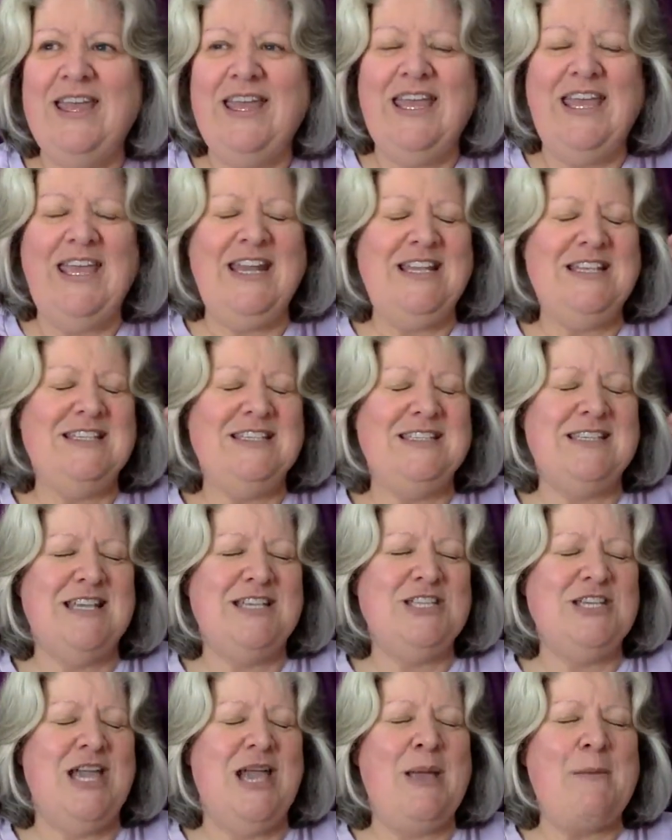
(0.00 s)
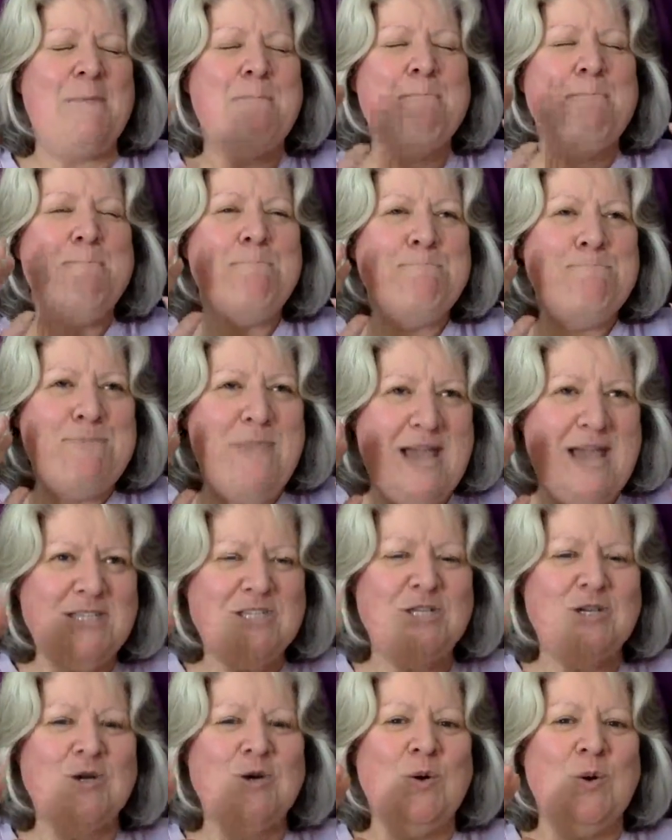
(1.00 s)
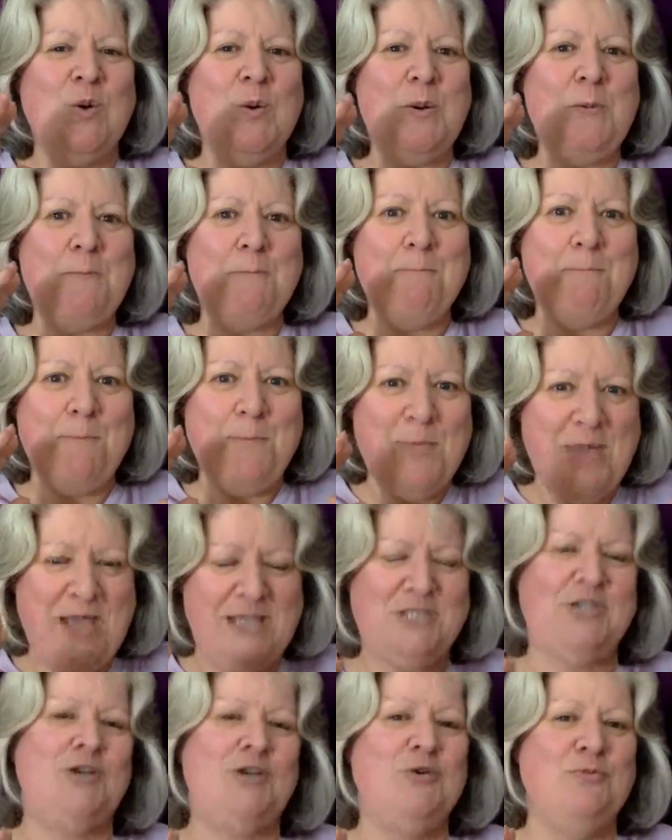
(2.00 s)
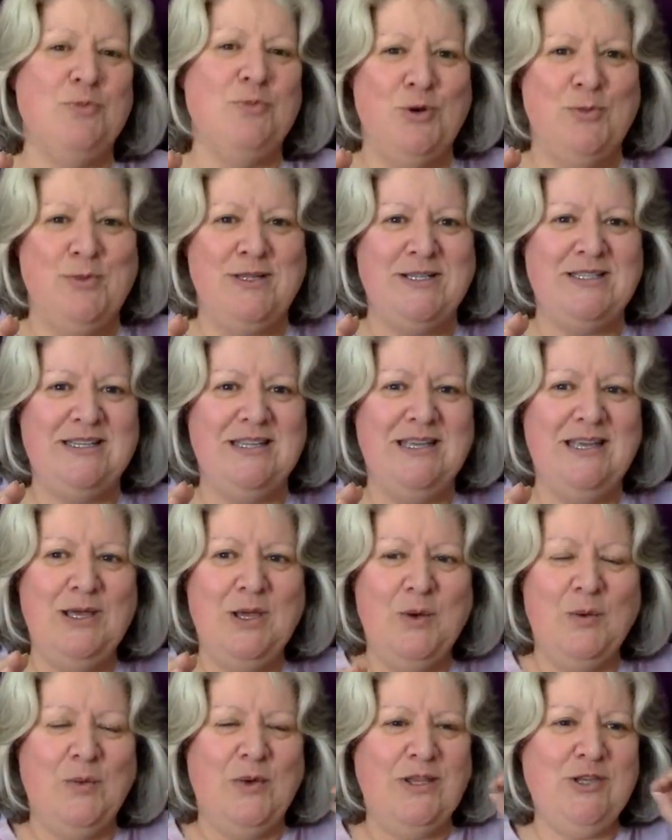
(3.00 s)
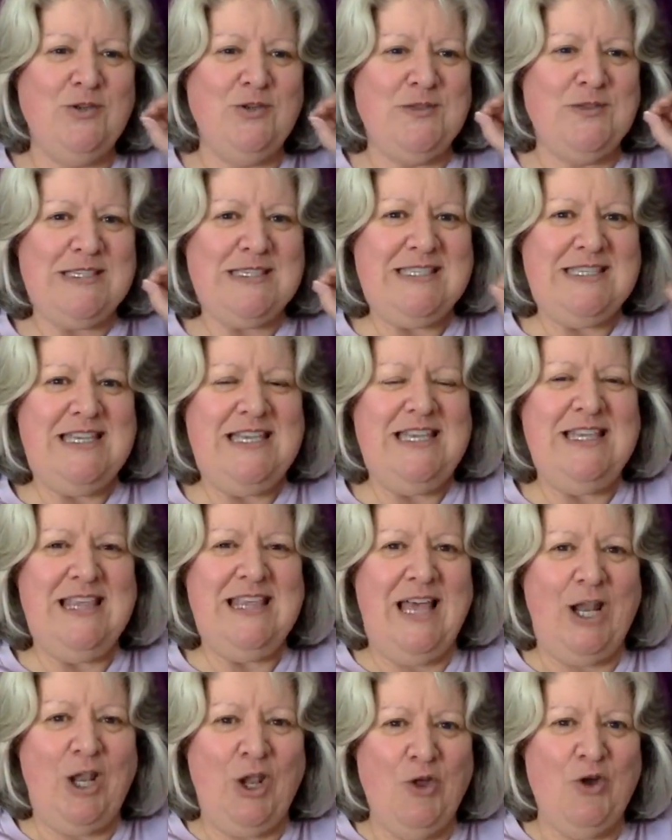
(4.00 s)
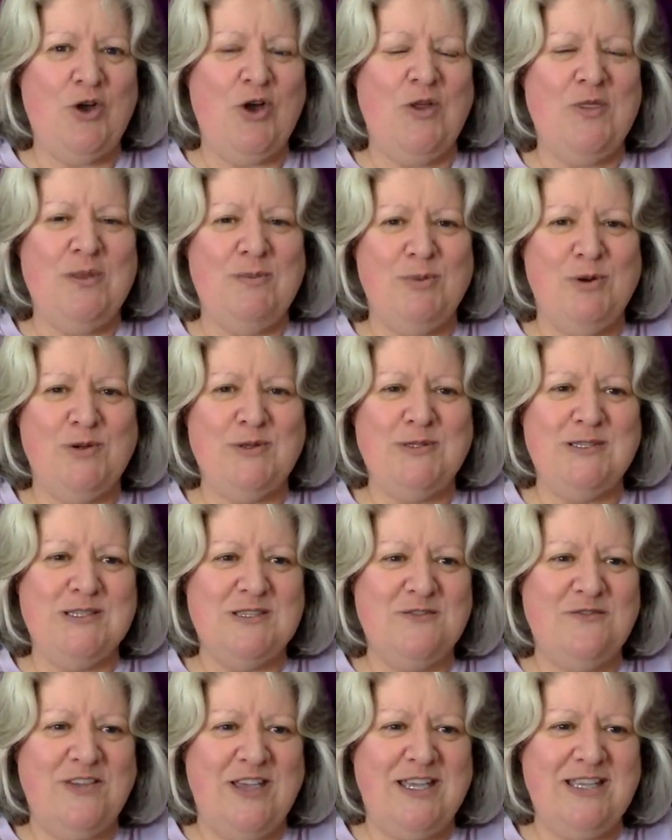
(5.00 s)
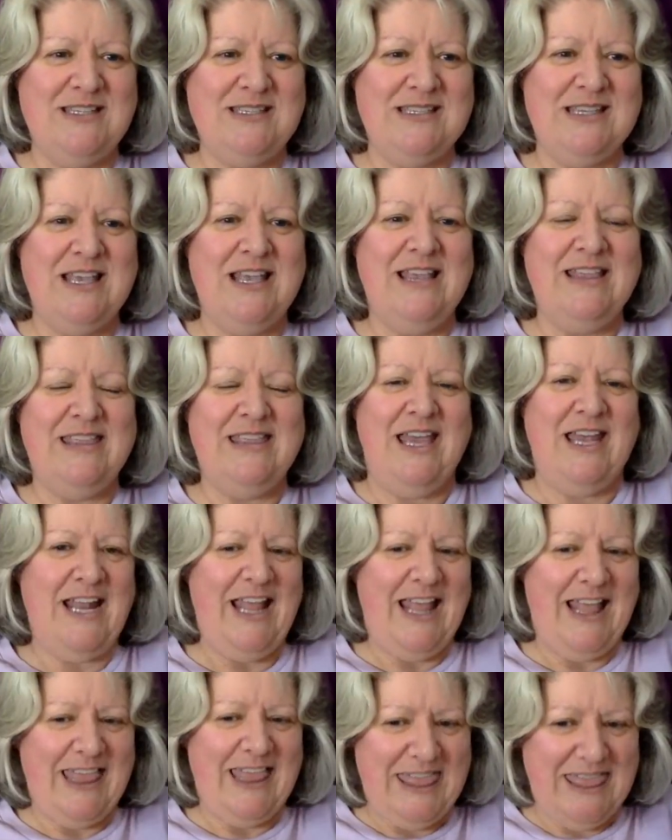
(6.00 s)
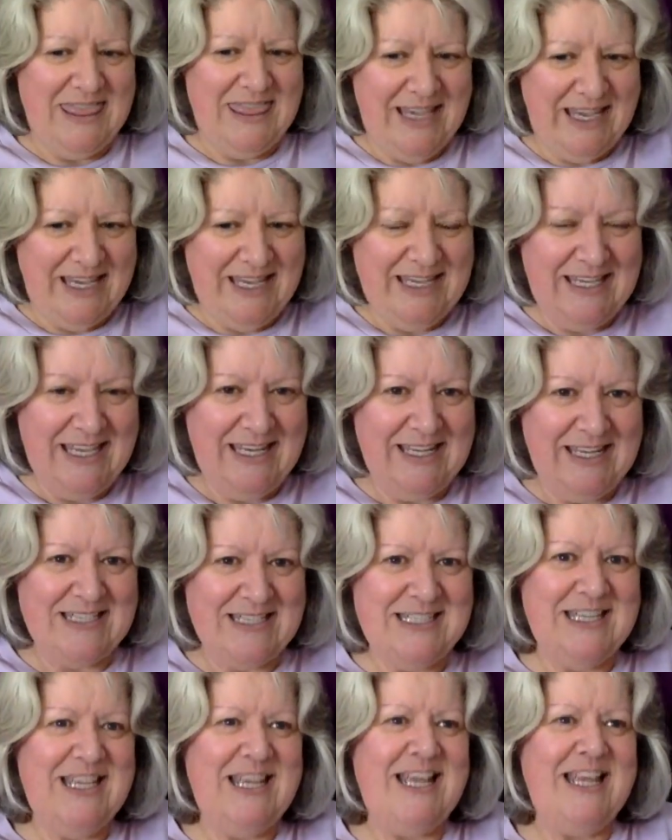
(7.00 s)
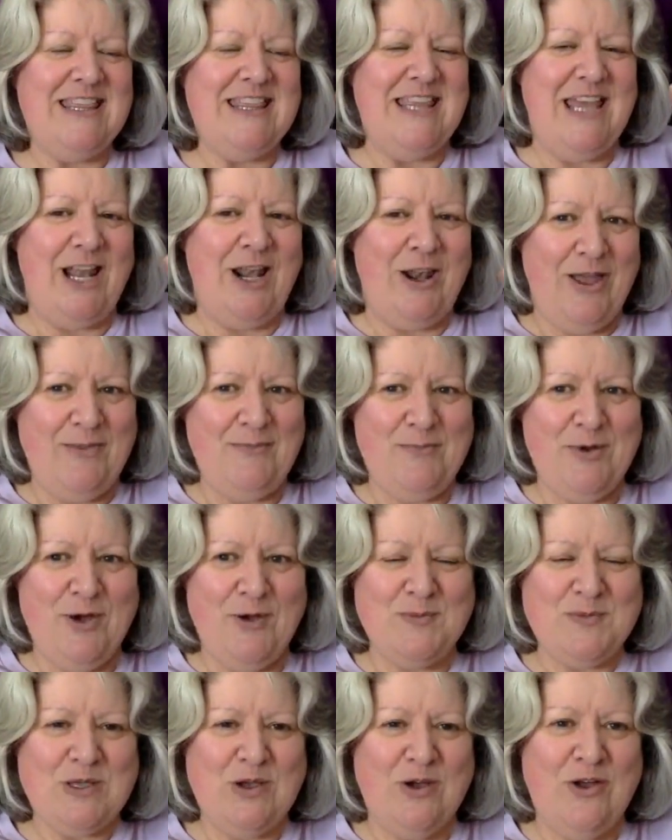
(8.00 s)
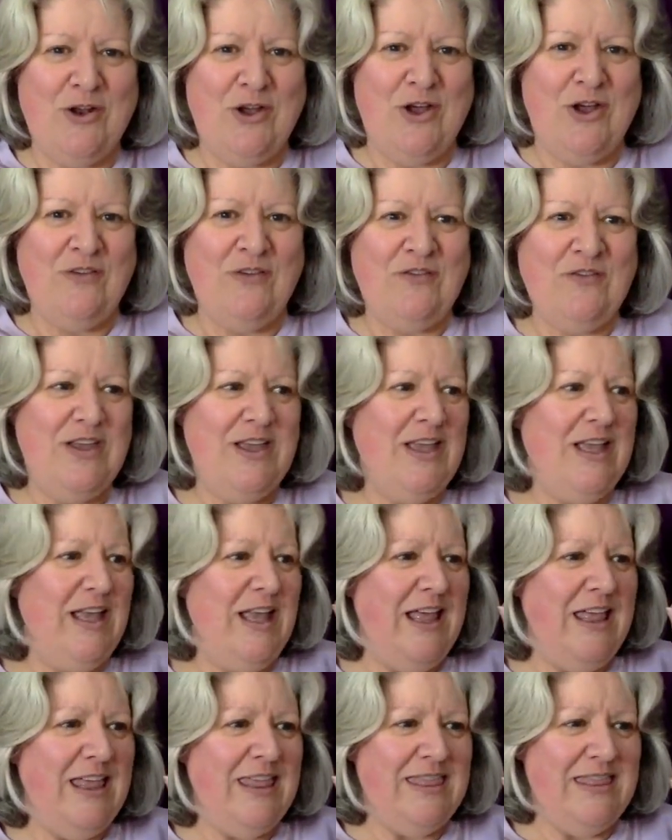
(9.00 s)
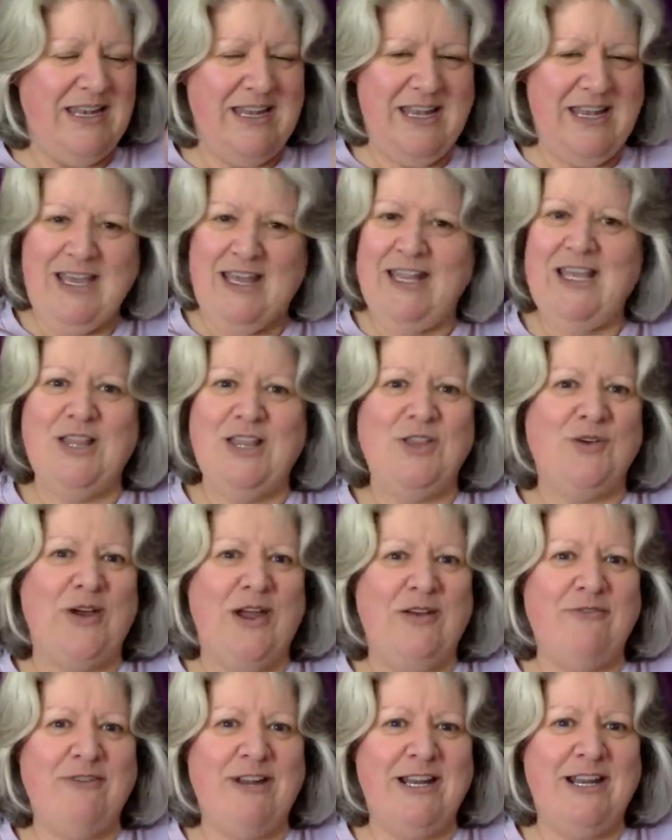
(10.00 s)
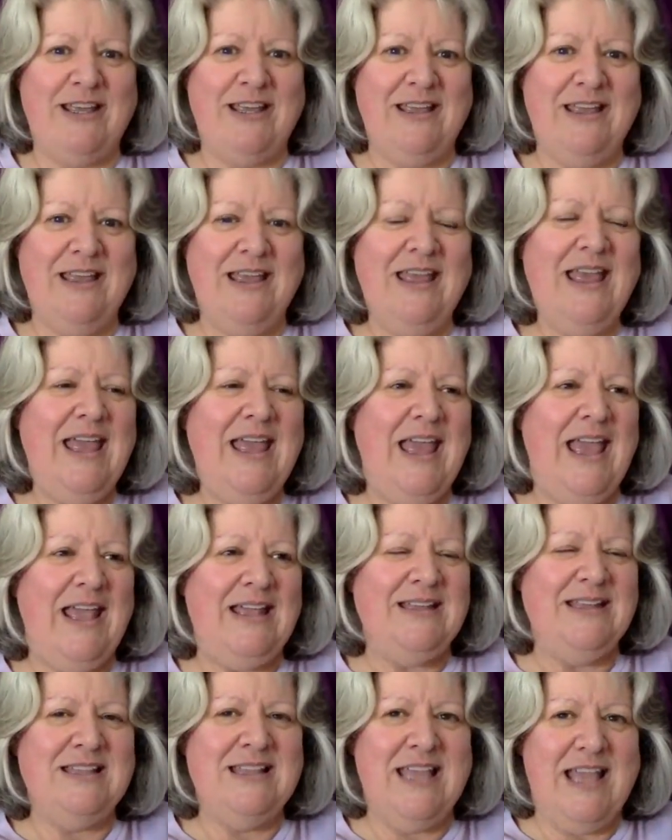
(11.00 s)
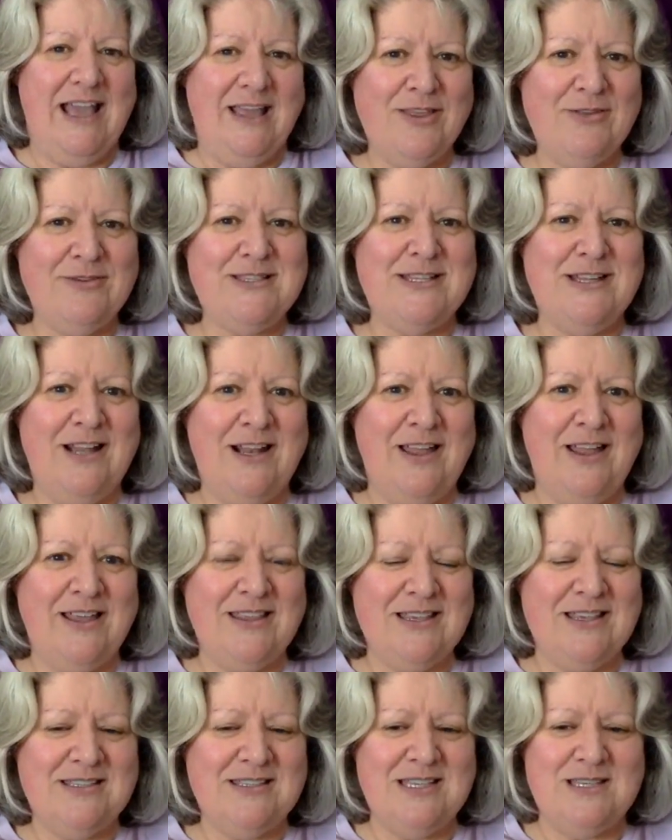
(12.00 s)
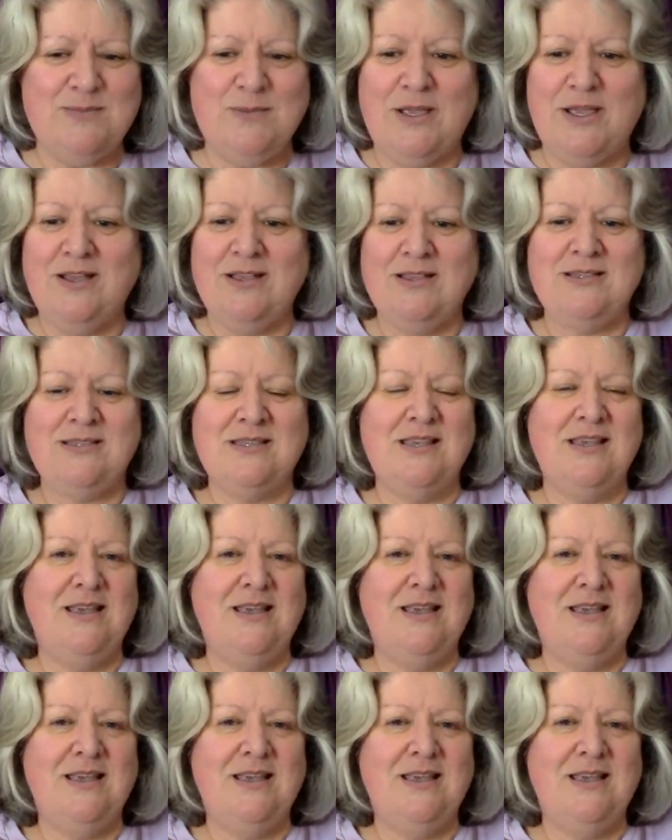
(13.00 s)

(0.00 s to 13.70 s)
it is such a magical, magical moment when you see that look on the person's face that they get it, that light bulb's gone off, then they're going to hit the ground running. And then the other reason I like this is because